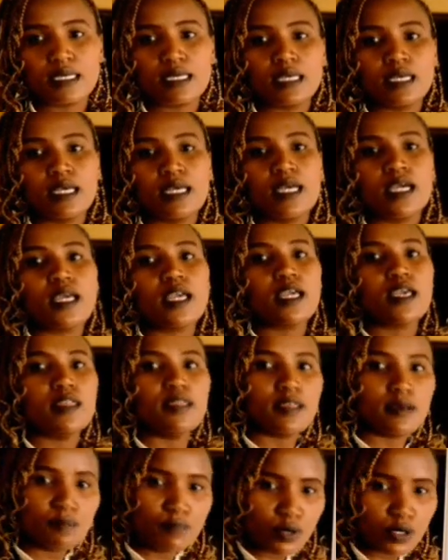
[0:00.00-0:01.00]
in the
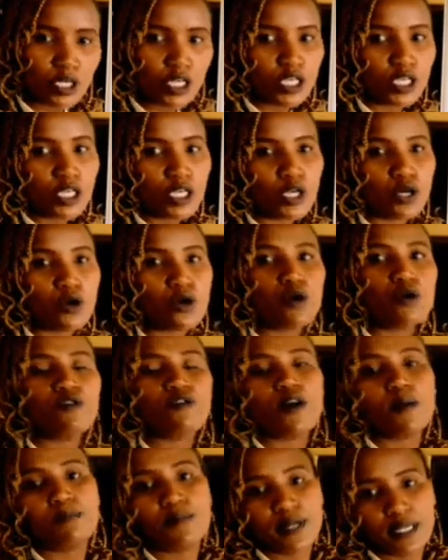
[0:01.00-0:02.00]
body of a
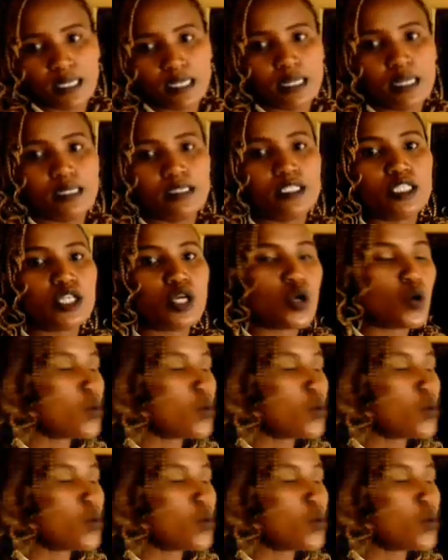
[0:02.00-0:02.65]
pregnant woman.